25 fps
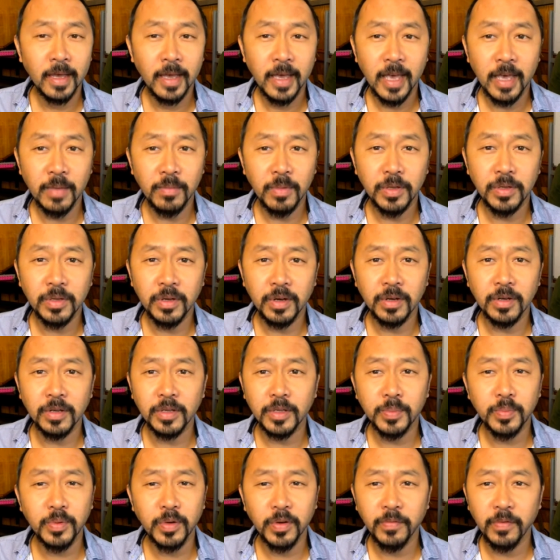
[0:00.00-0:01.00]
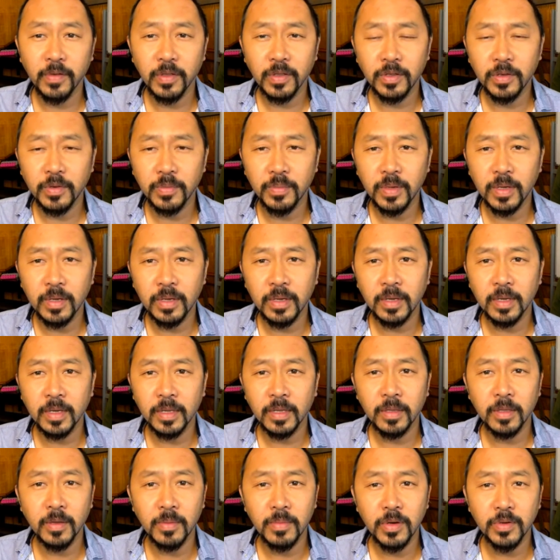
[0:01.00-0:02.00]
And Moderna is proving to be
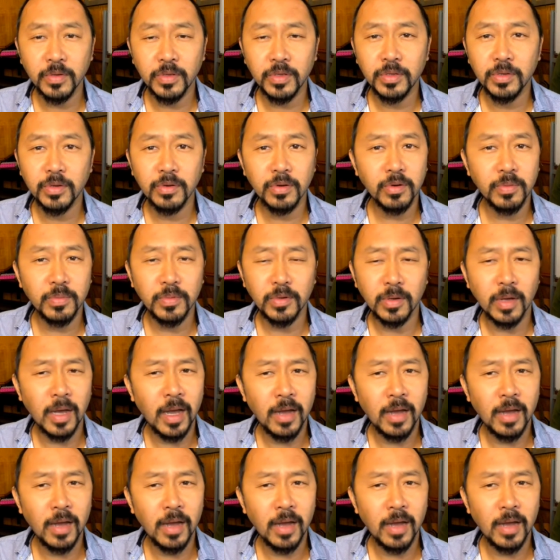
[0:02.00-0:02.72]
the most durable.